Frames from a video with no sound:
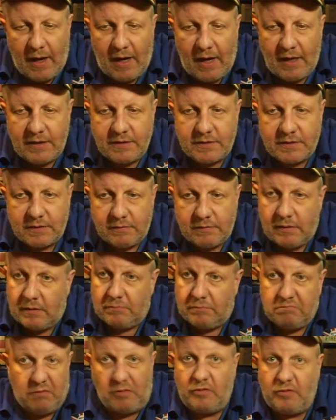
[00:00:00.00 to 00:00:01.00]
And
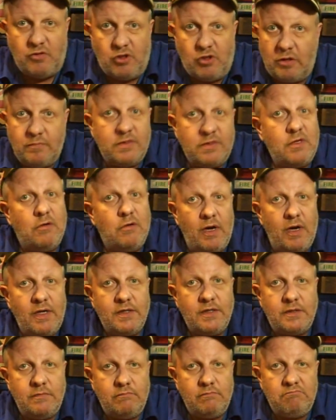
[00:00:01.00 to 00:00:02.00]
modern drums are
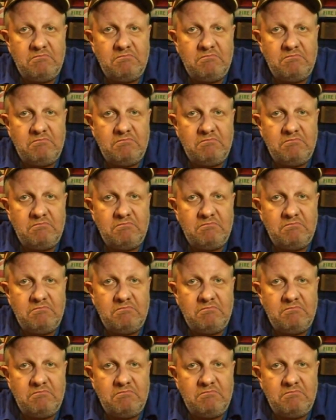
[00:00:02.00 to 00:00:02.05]
great.